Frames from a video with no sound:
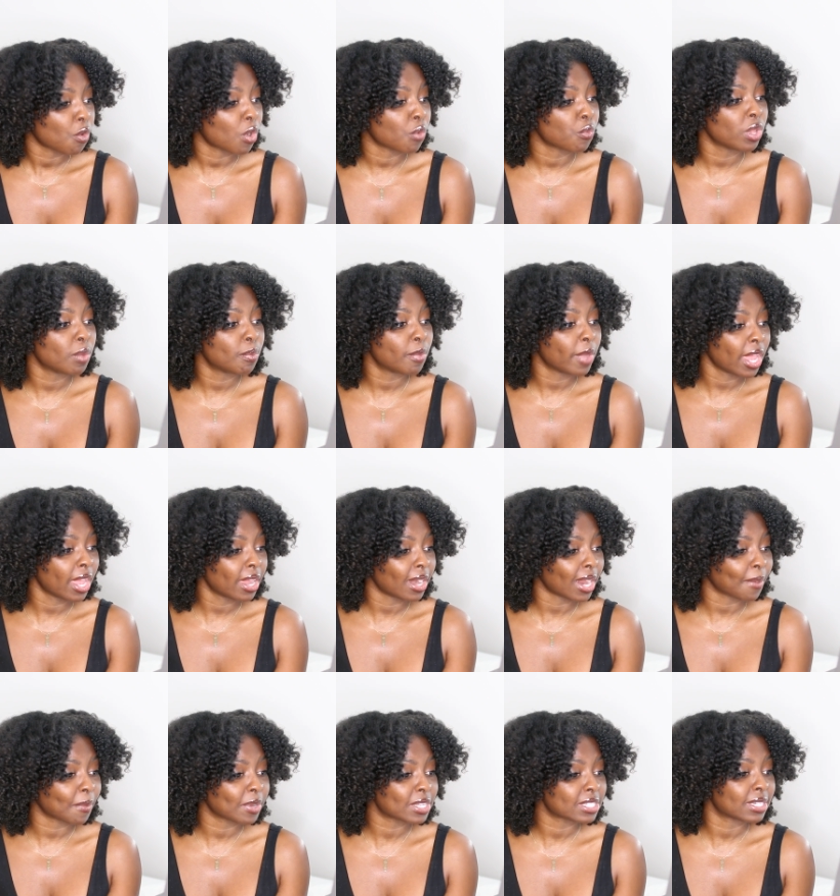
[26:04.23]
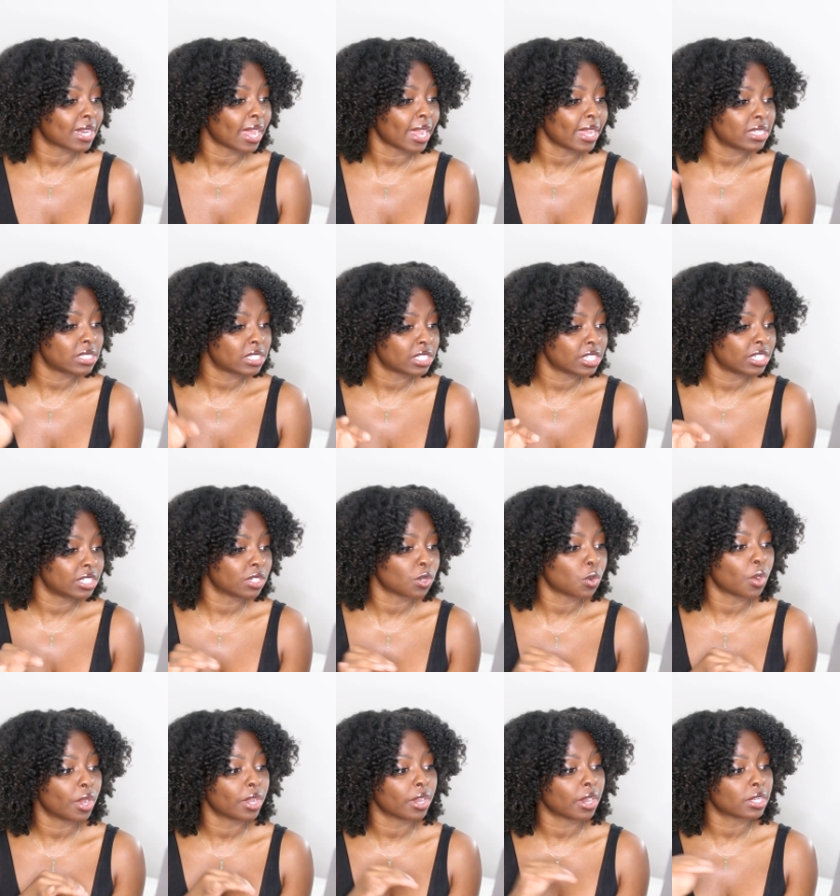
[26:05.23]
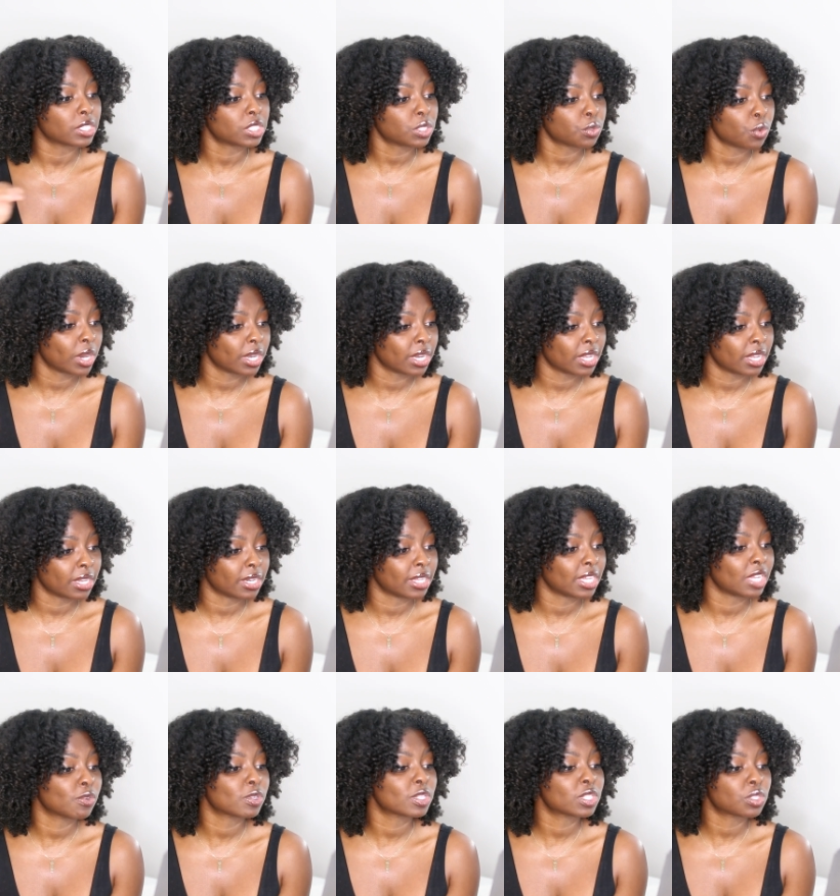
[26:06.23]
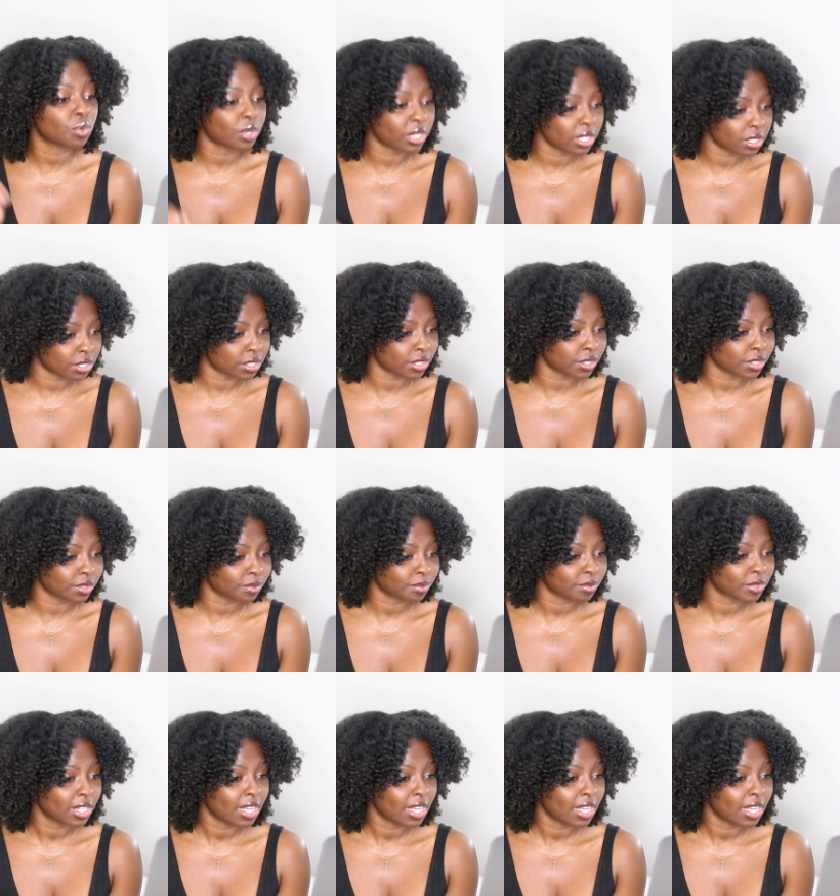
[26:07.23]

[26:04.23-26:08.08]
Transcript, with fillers: When we met, I was 19 going on 20 and he was 22.